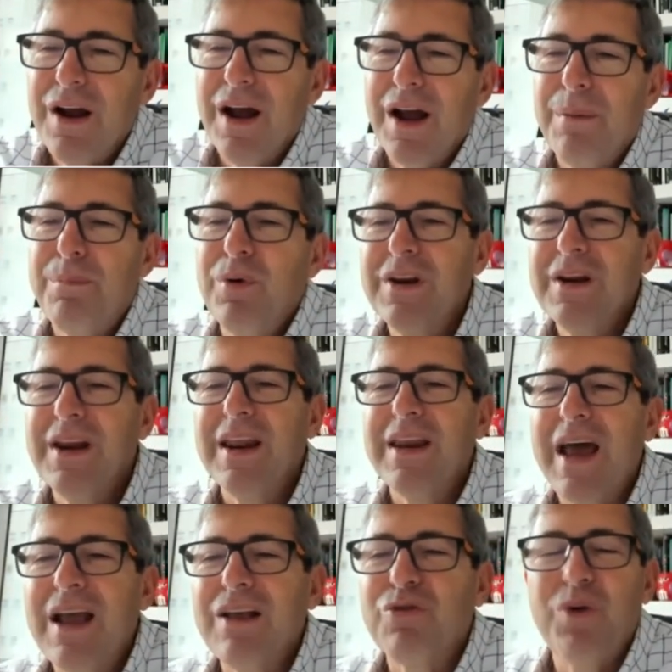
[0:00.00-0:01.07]
uh, put it in a
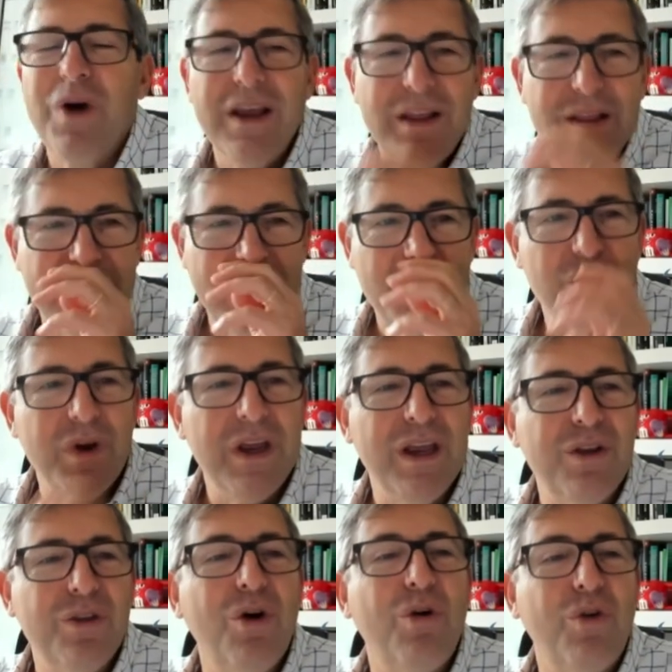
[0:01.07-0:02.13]
nice way that
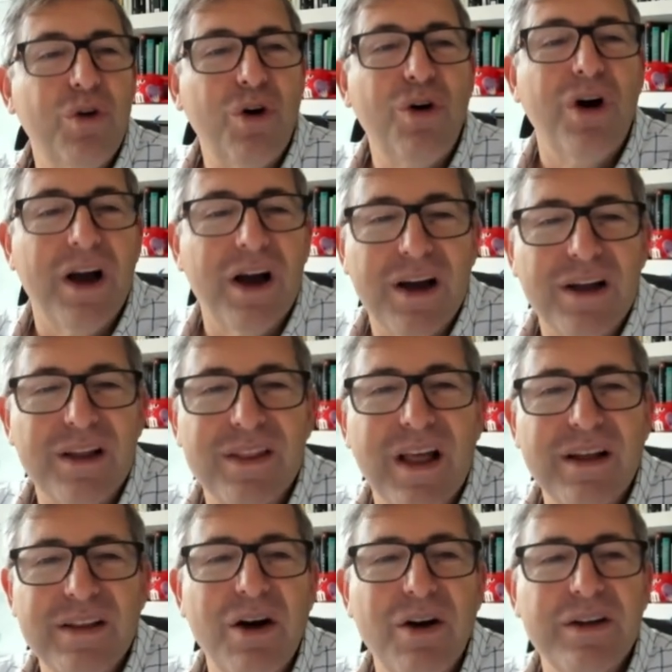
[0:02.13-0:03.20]
we know, uh, now
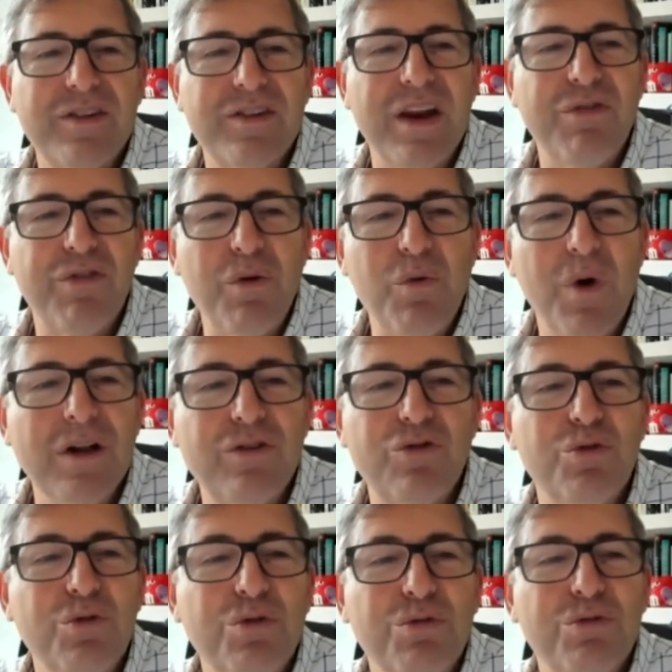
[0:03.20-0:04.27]
understand if I want
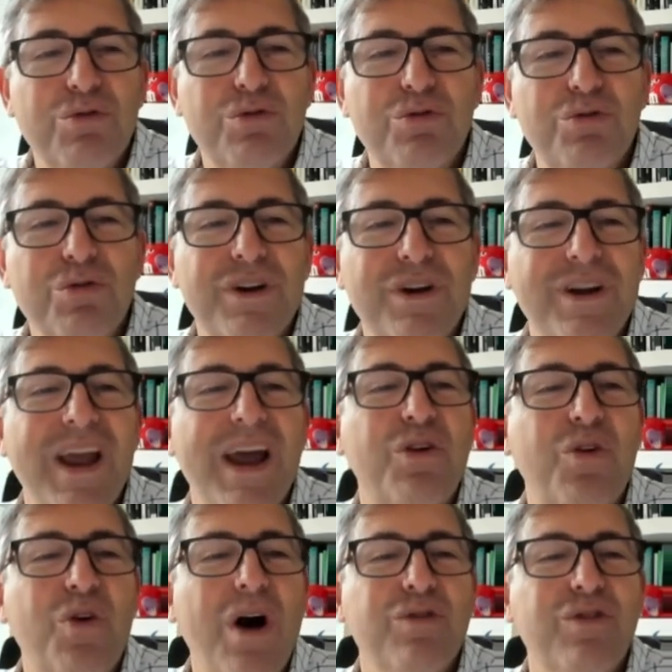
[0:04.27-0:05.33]
to, to get
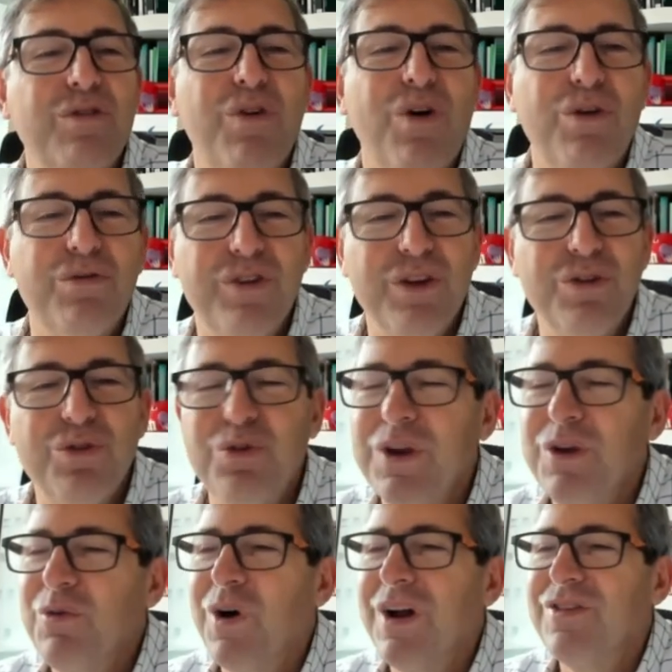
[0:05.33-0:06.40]
crowds involved in
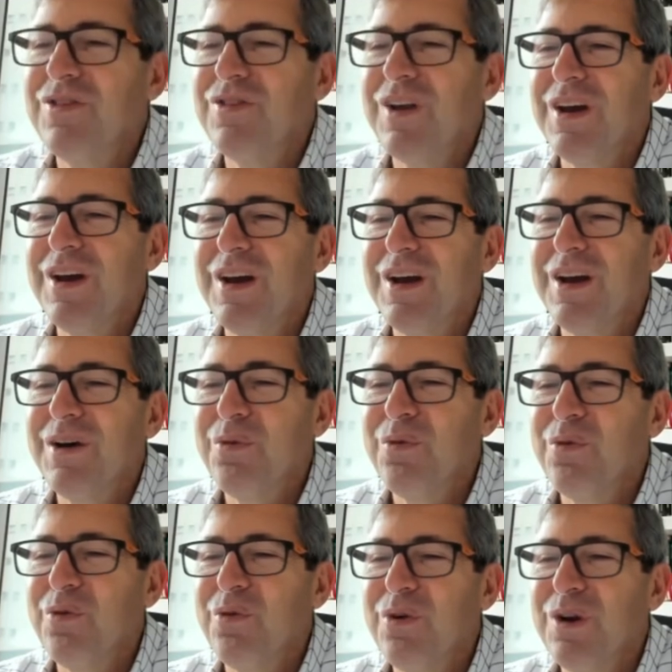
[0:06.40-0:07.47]
doing what, uh,
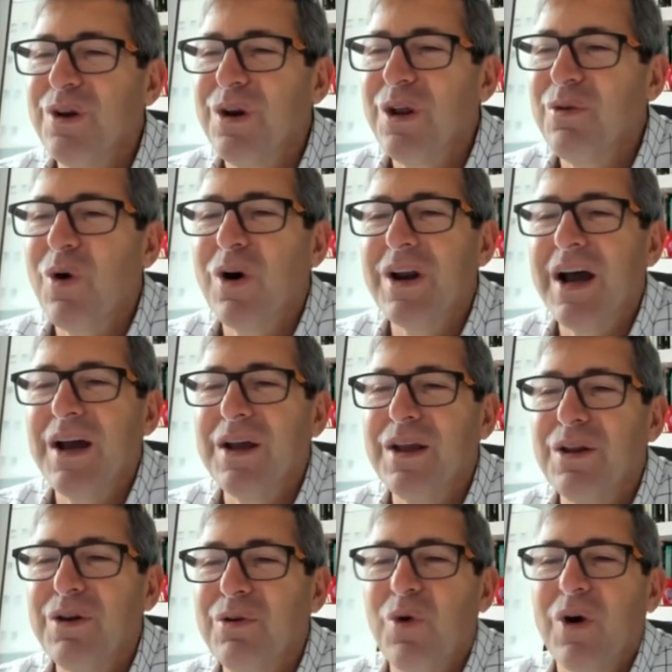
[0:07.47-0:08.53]
in what, I,
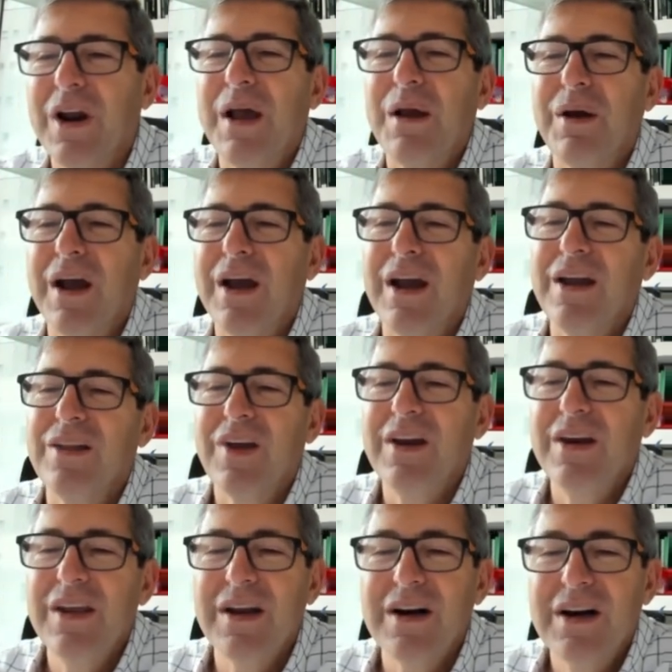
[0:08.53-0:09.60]
in what I, I,
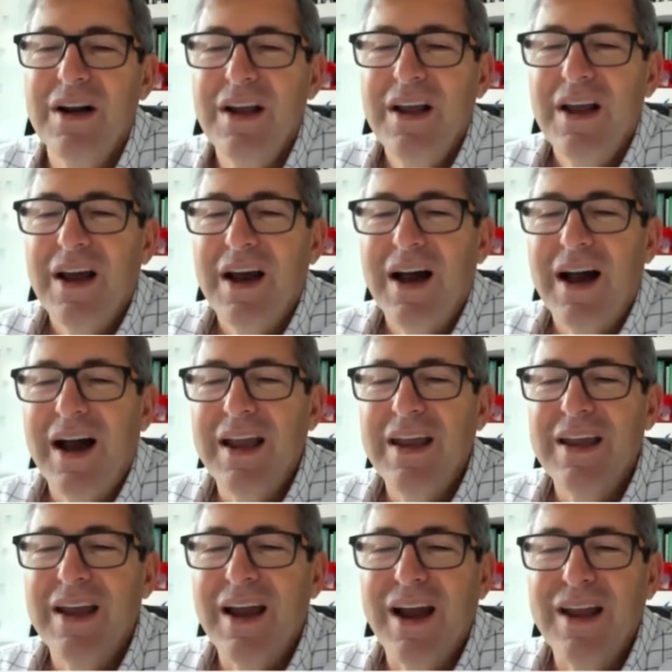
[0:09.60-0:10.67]
intend here,
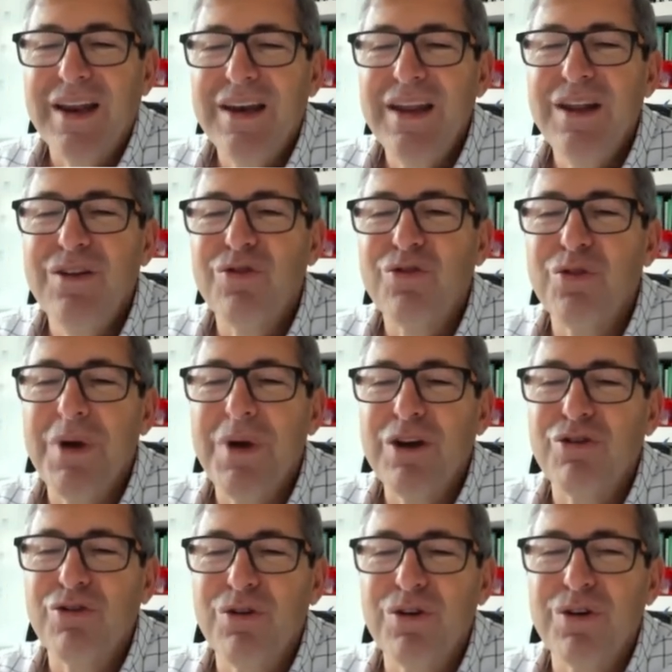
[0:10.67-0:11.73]
I, I need to make
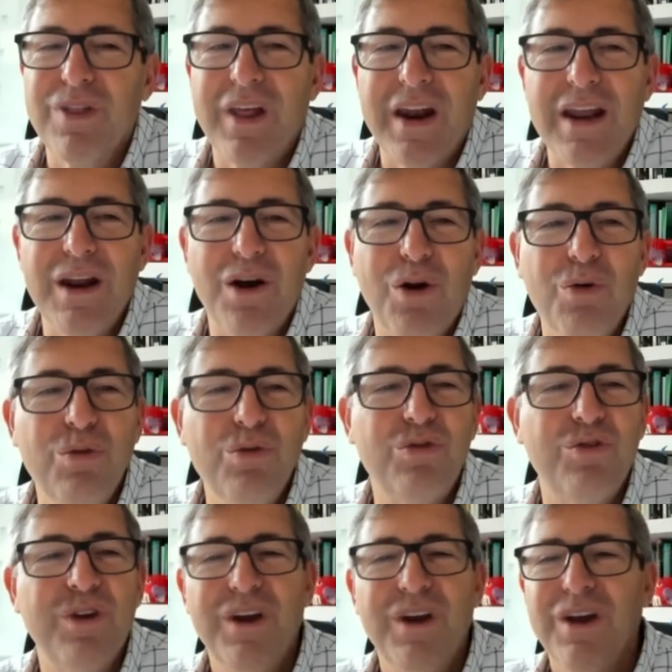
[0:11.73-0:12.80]
sure that I include
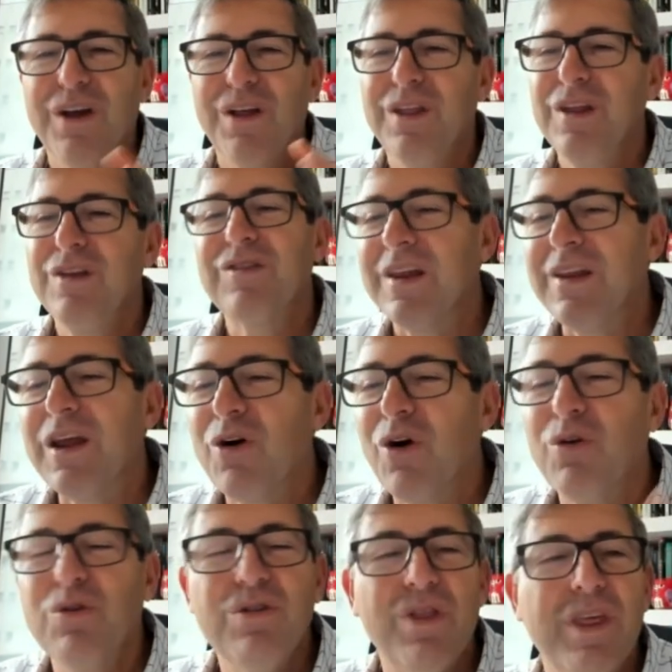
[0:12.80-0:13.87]
these and they
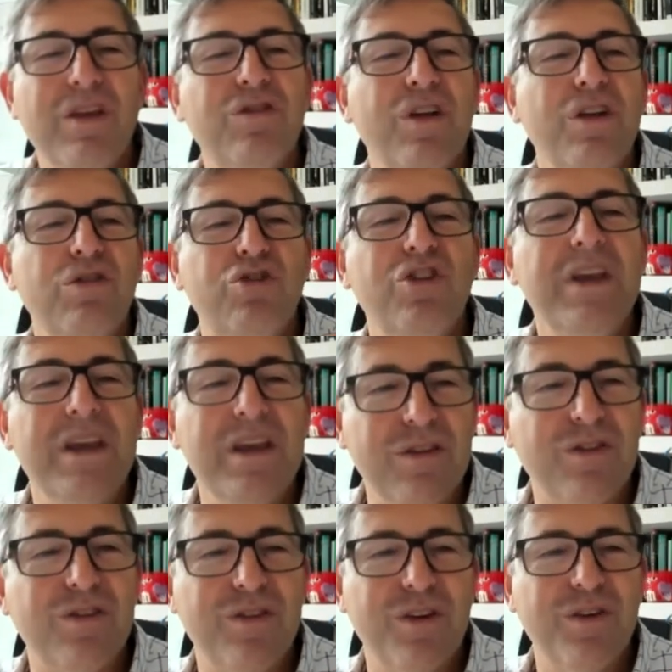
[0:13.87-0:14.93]
call these
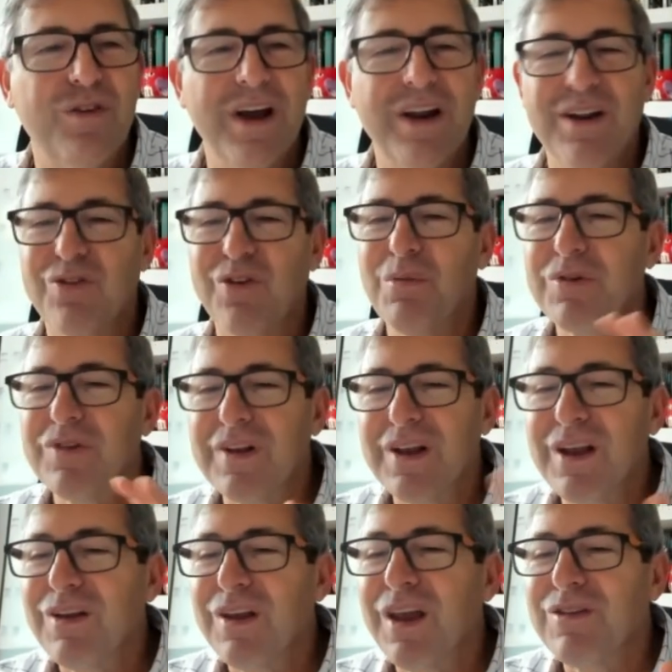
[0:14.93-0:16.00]
genes, right? It's almost
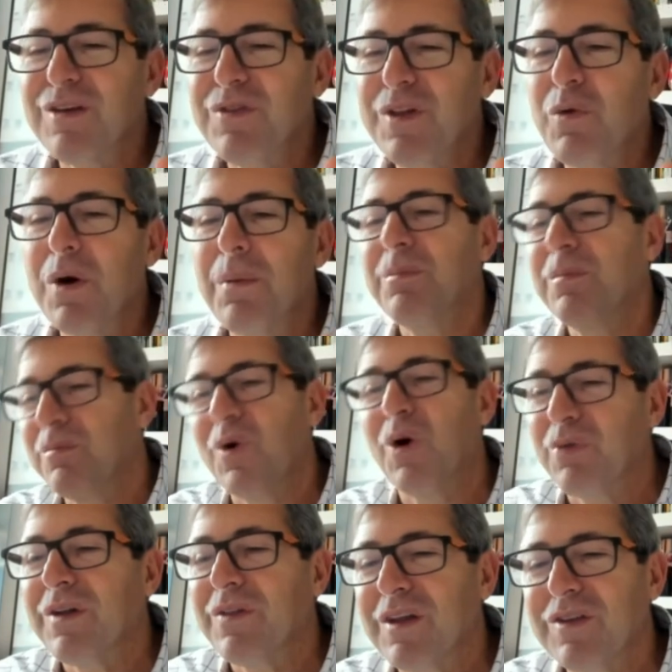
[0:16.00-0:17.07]
as if they were, well,
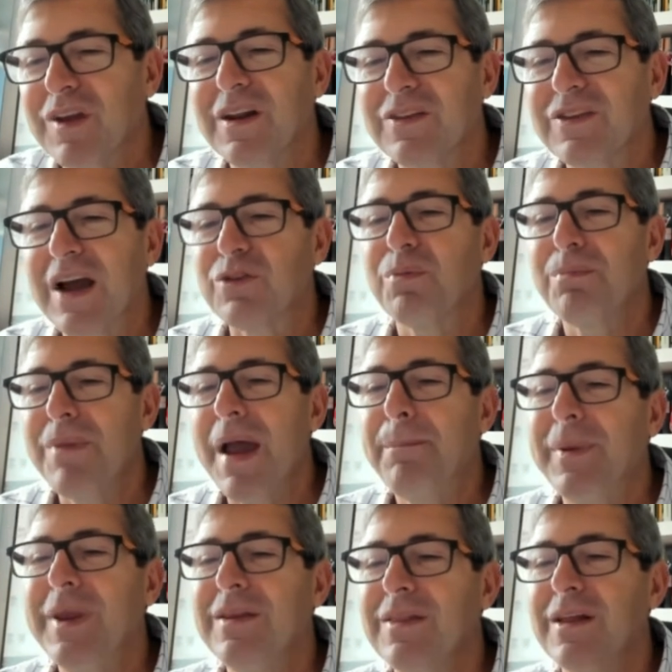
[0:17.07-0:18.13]
they say in the title,
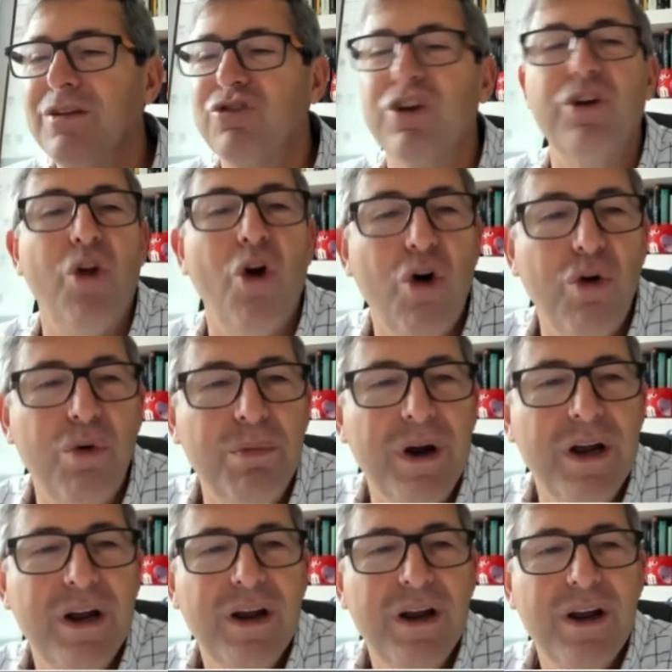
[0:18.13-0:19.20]
mapping the genome
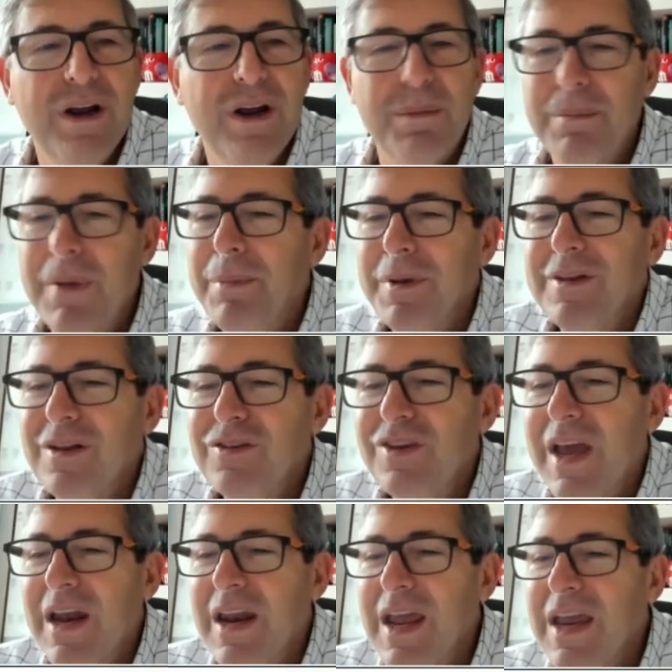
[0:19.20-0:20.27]
mapping the
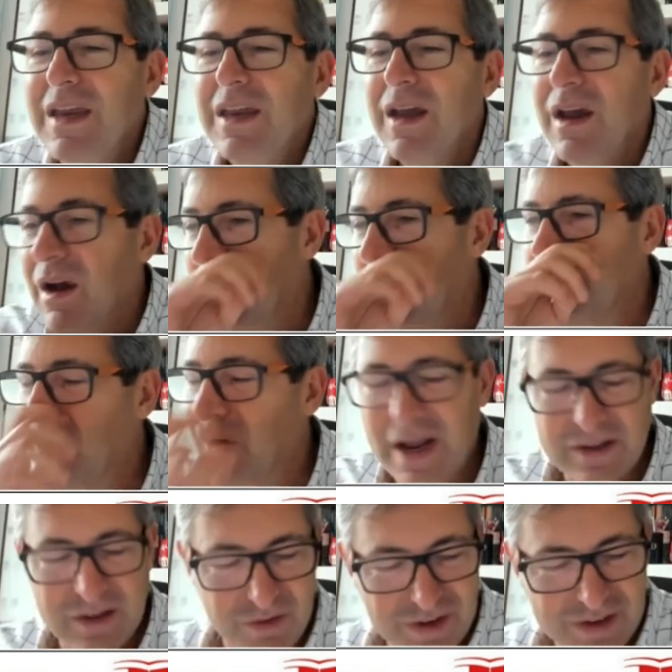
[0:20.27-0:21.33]
DNA of
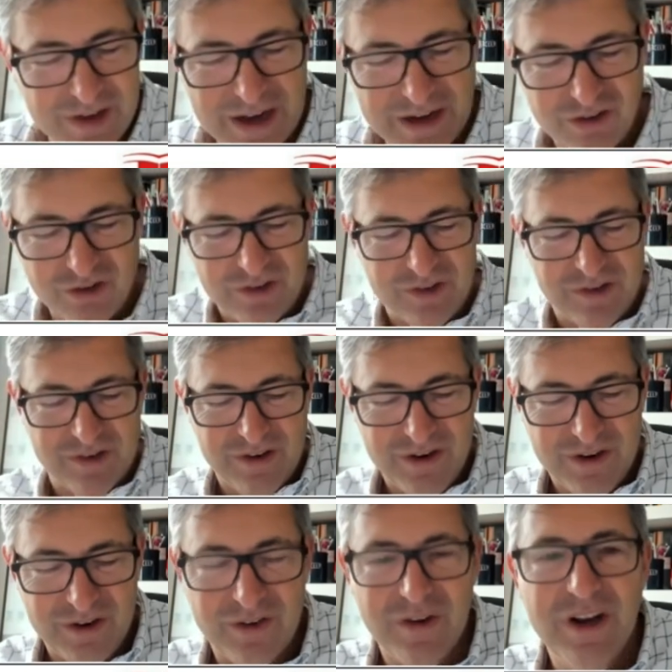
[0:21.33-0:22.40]
collective intelligence.
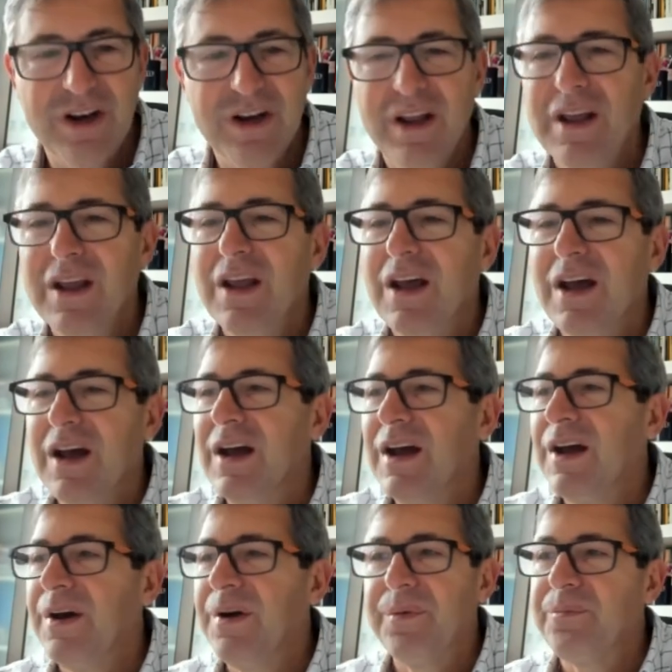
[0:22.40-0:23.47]
Right?
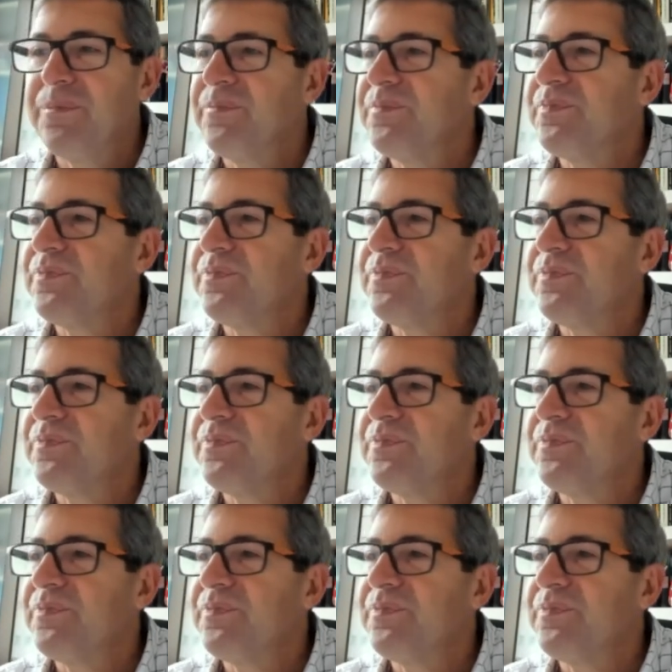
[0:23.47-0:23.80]
Um,